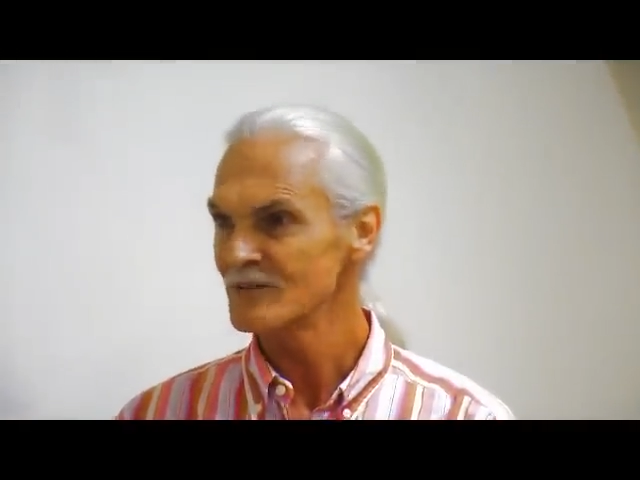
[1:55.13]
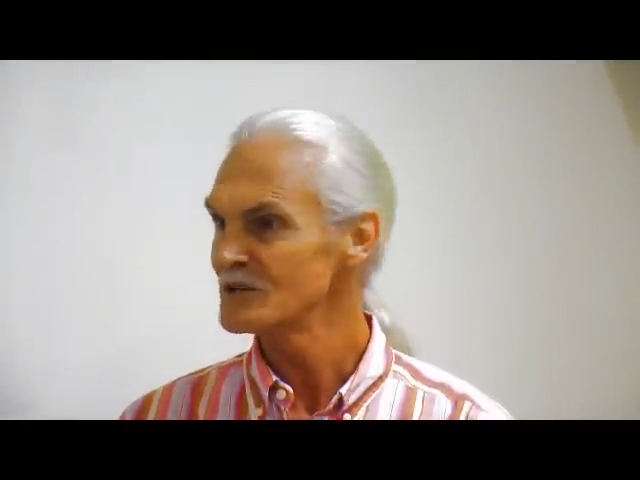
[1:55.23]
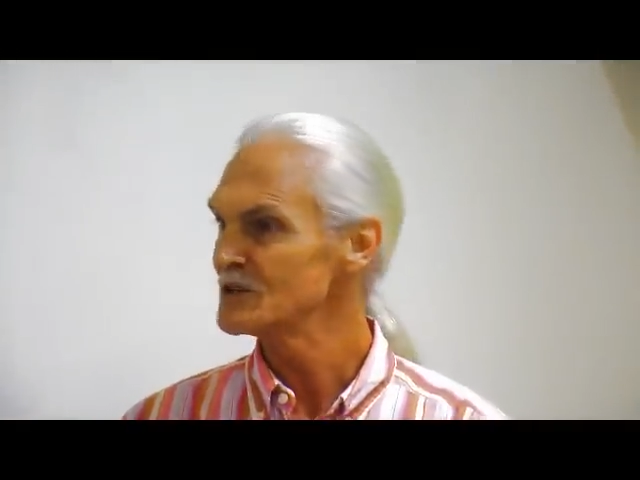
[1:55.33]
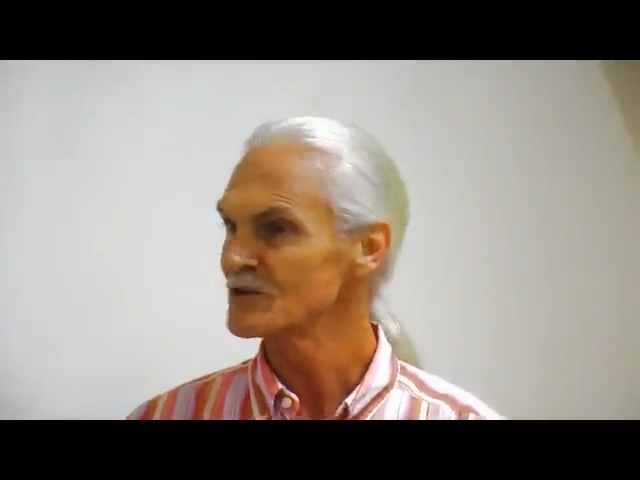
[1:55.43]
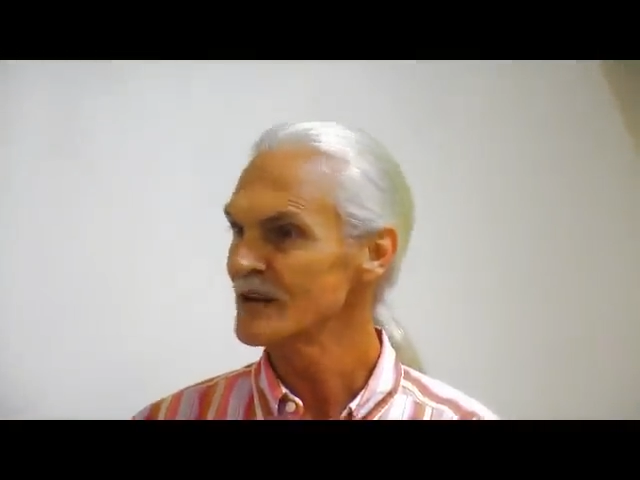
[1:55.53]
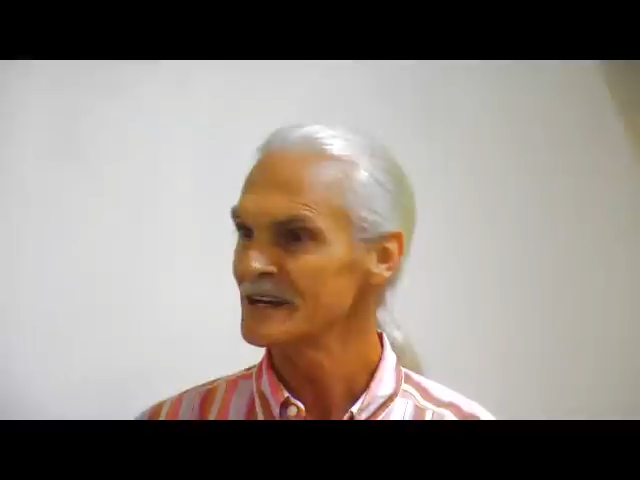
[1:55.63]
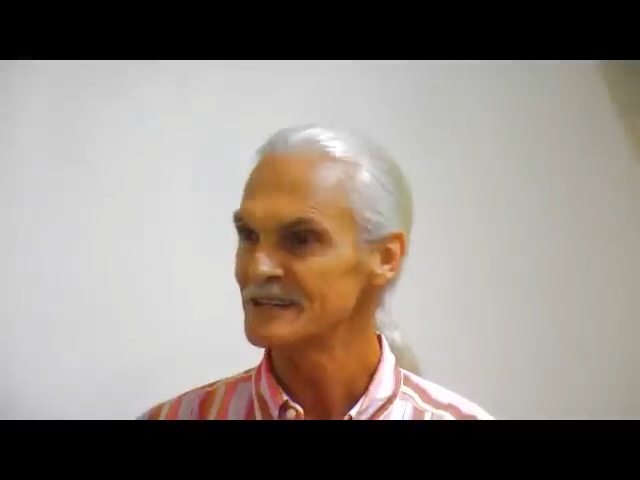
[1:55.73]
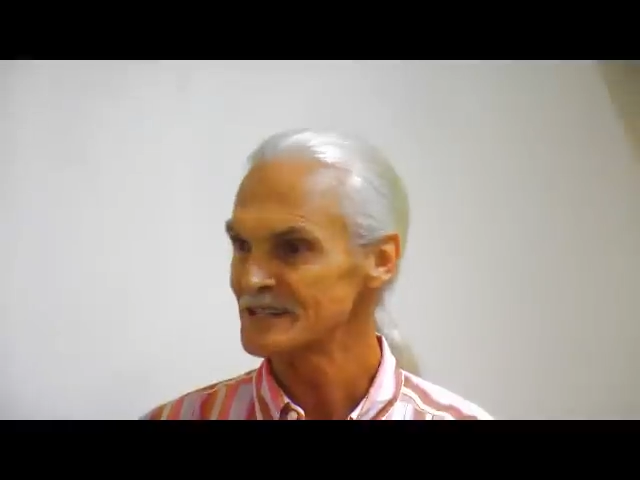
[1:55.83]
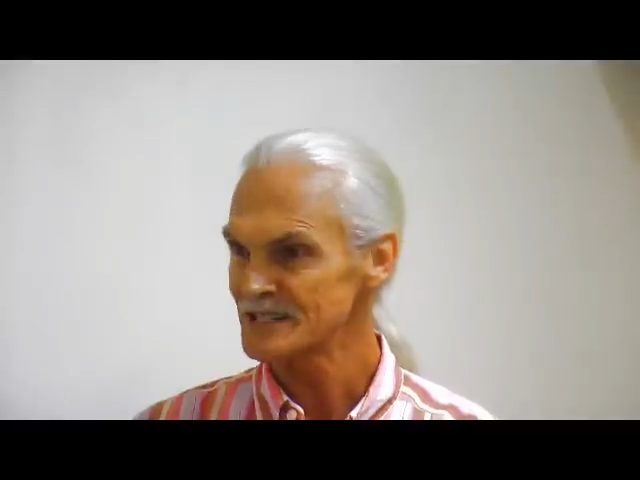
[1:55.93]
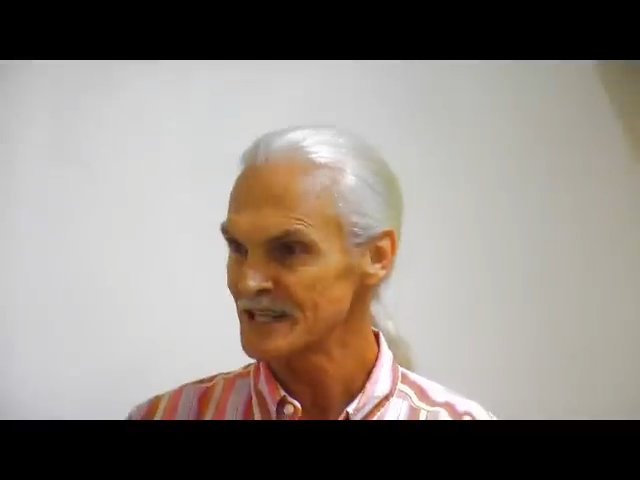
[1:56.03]
and when you're ready
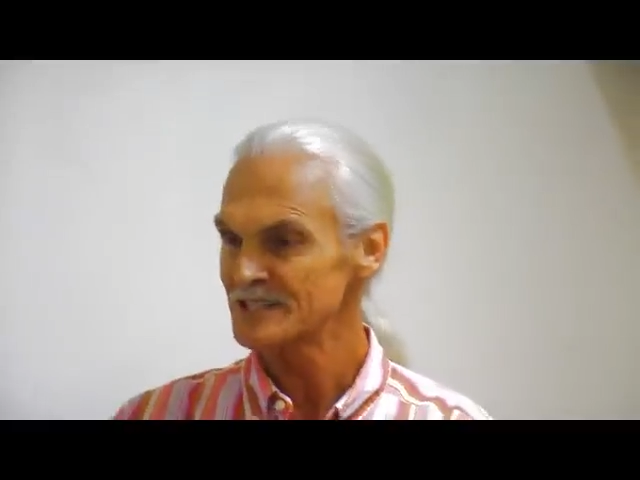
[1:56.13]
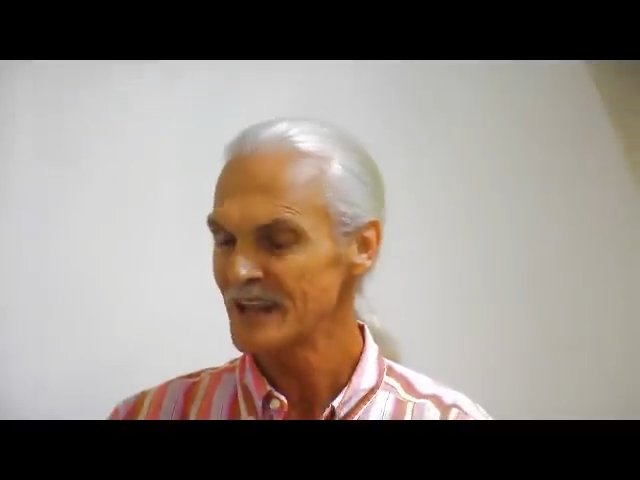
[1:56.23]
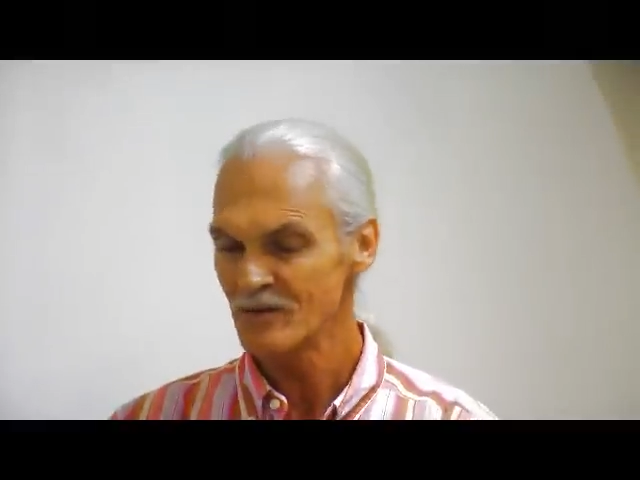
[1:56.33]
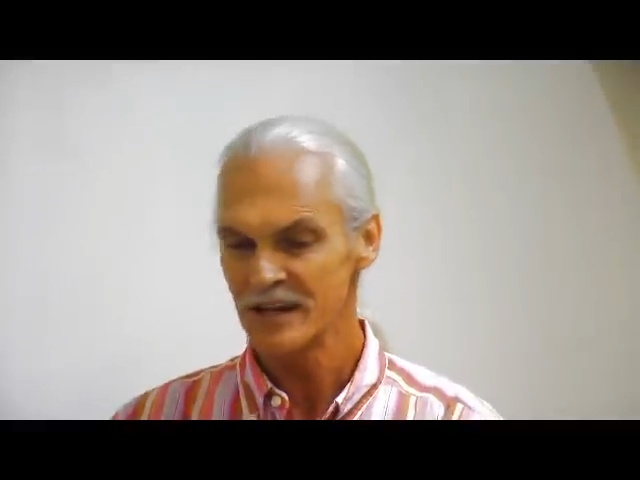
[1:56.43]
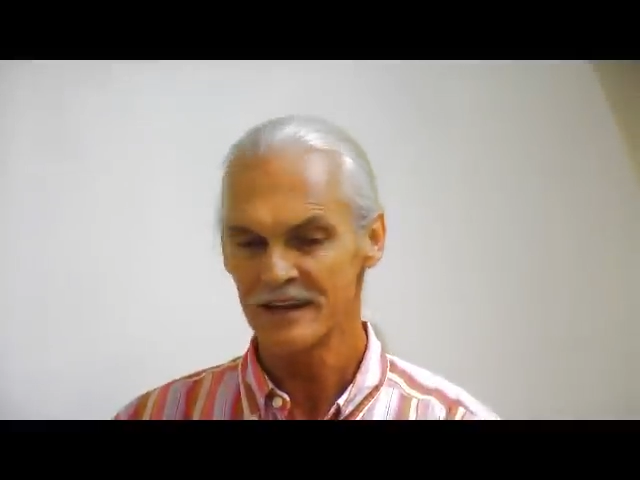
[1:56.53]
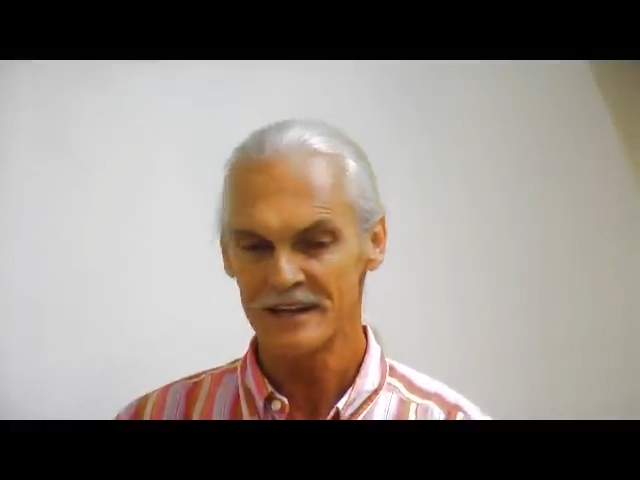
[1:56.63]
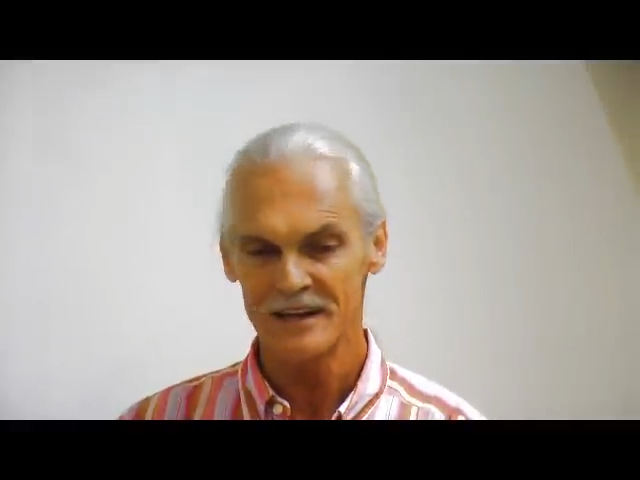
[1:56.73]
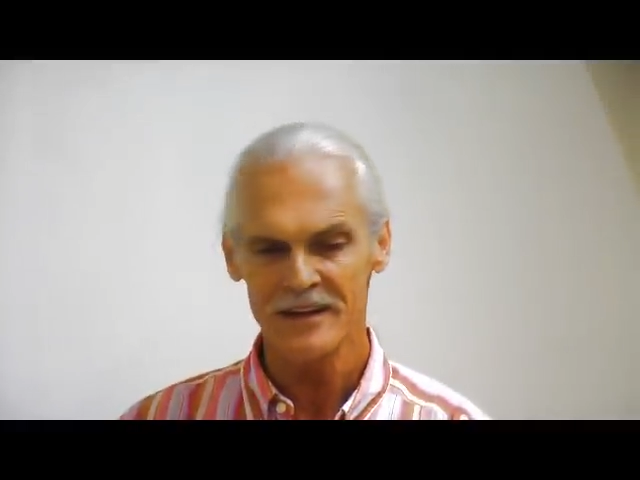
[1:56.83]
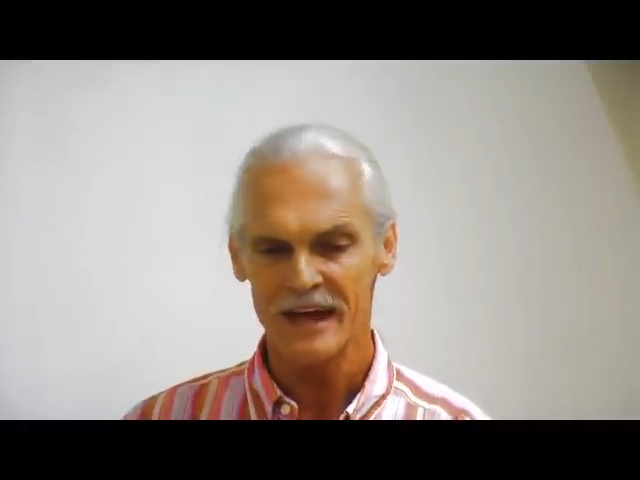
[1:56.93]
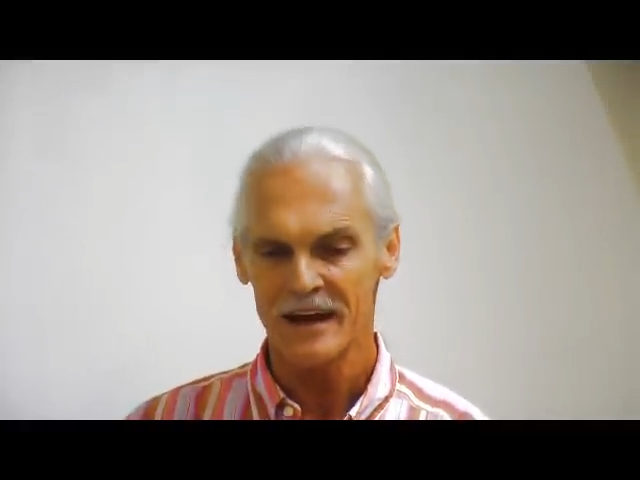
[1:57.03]
to discuss that, we can get
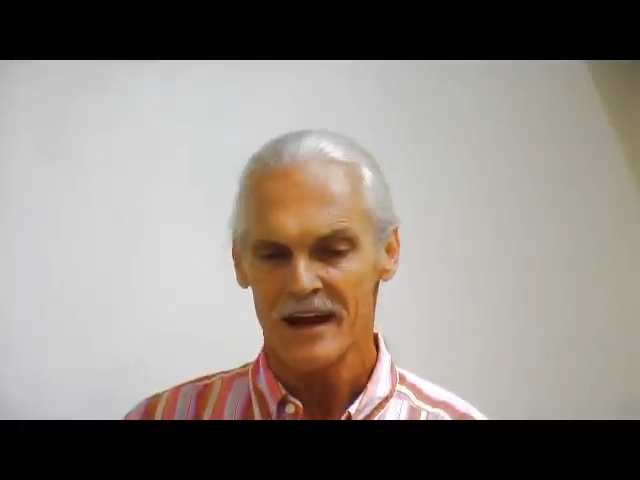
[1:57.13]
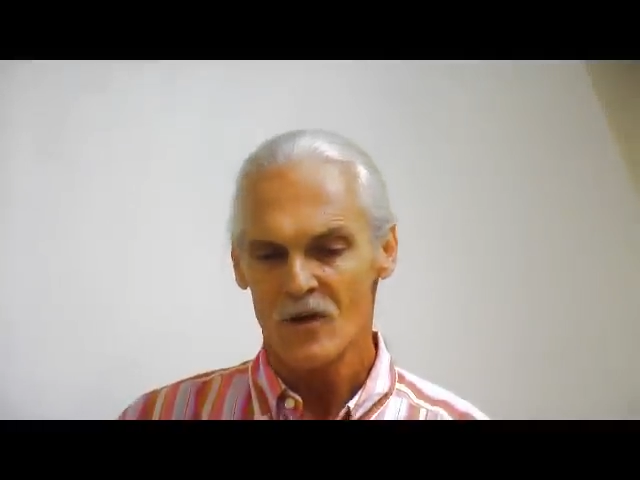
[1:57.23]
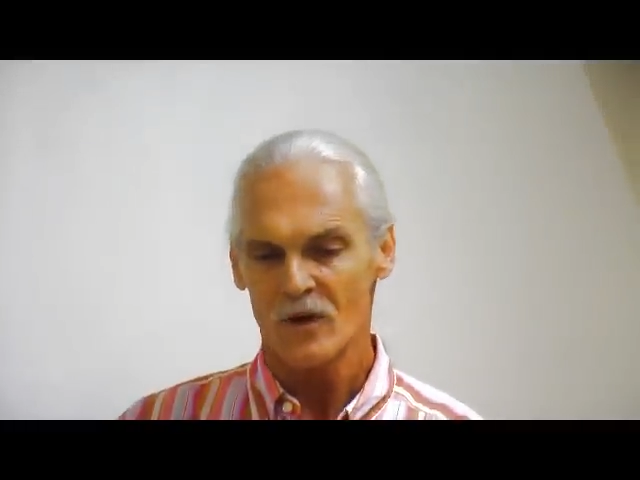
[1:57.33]
into that.